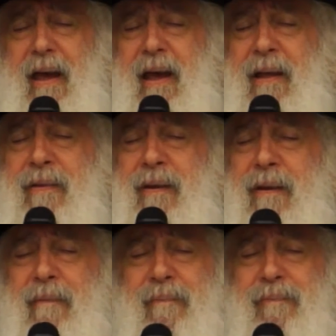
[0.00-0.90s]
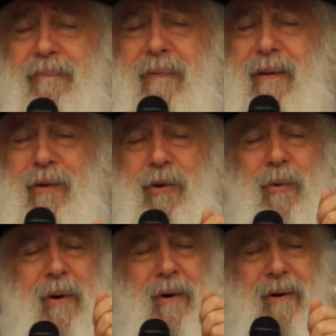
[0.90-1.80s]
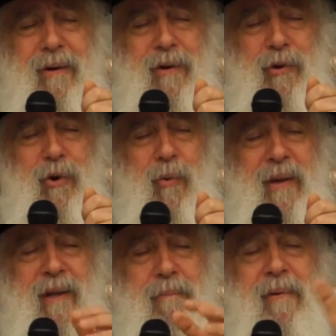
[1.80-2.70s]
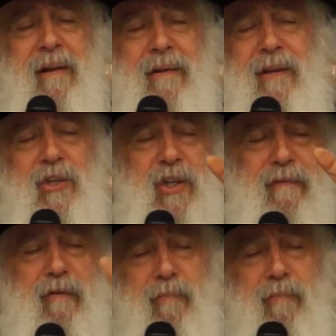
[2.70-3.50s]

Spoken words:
And you know when he built the Yeshiva of